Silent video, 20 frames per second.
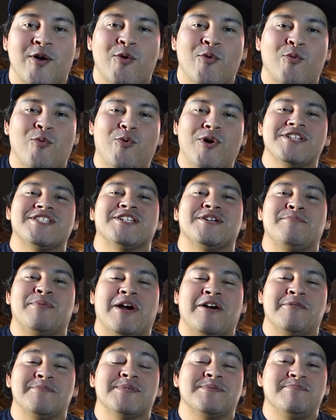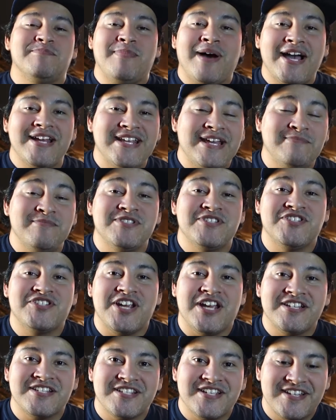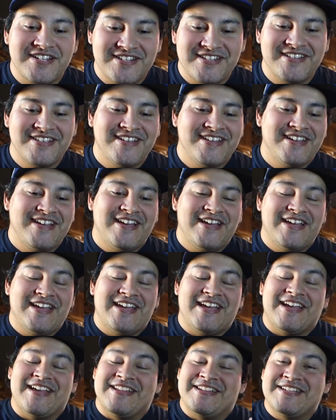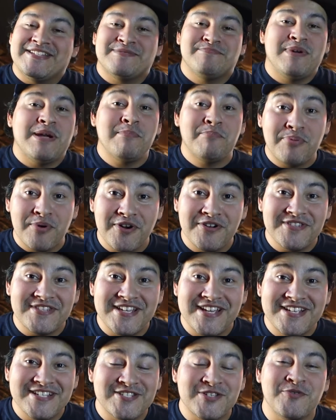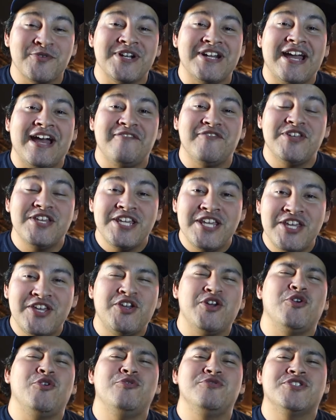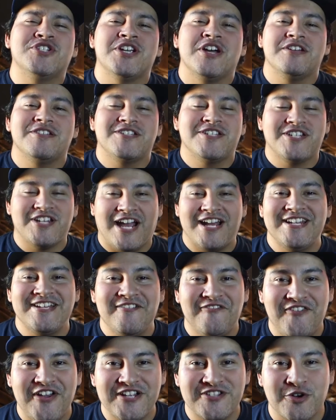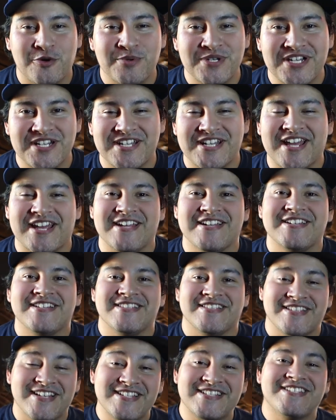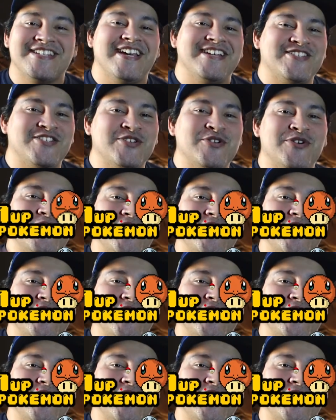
What's up, Power My name is Jason, and it's my birthday, so we're gonna have a huge Shining Fates opening today. Let's get to